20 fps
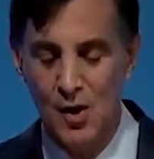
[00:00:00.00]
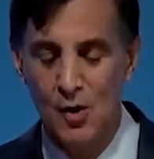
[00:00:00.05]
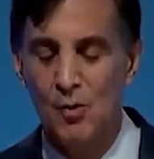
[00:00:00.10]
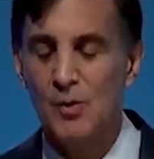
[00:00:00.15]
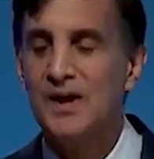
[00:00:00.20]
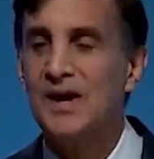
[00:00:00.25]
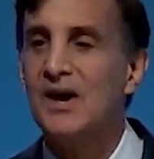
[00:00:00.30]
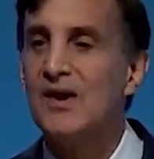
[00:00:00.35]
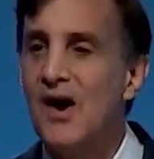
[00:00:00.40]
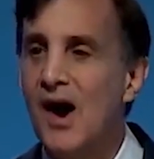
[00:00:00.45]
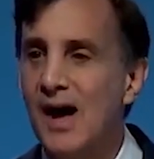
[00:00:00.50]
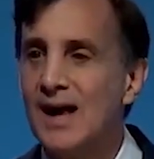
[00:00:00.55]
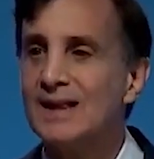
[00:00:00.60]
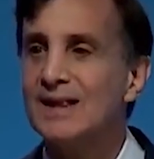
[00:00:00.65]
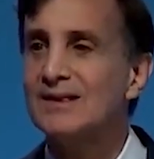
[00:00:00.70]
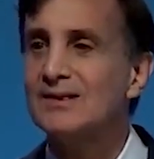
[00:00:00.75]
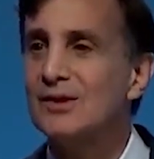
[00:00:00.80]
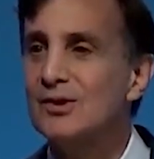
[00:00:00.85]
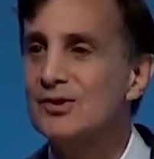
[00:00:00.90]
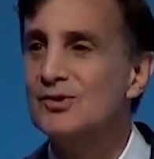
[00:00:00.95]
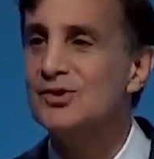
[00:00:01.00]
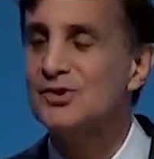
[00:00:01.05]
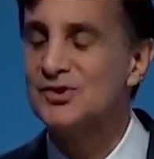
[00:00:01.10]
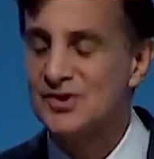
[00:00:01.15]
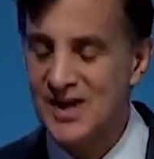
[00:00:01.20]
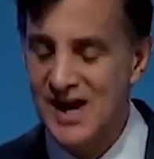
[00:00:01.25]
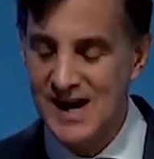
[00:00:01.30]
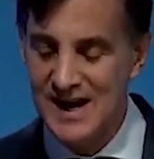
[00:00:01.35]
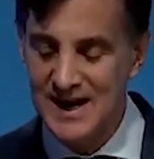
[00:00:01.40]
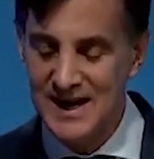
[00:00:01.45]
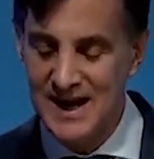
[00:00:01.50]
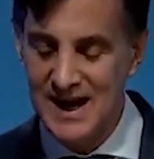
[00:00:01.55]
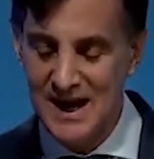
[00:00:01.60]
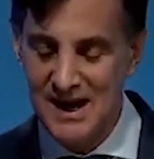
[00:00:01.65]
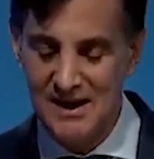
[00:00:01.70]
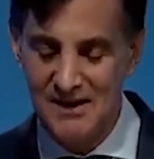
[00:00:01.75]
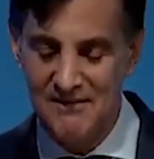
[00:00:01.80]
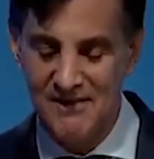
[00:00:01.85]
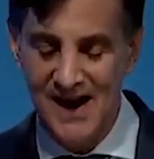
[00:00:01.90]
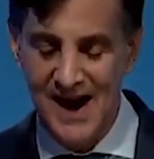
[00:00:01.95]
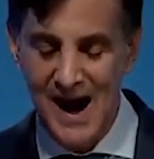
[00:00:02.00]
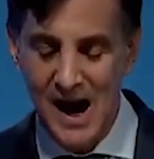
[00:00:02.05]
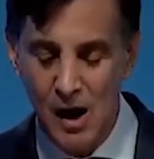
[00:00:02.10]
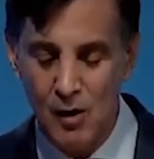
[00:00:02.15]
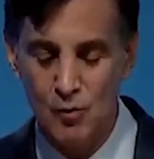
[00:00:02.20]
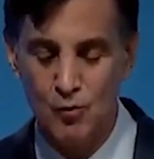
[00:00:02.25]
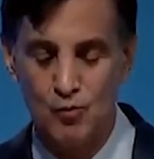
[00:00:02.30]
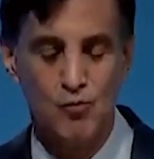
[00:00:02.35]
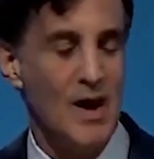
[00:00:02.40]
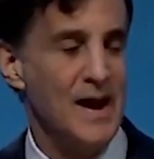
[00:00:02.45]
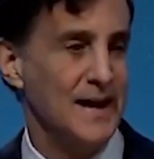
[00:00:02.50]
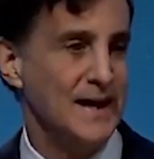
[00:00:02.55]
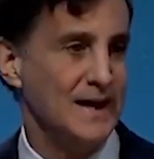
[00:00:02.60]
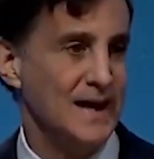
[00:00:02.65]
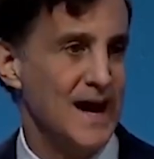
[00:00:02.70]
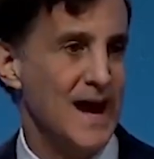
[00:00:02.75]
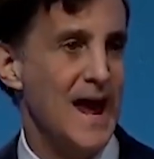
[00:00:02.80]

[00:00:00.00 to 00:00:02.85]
we cannot lose sight of how right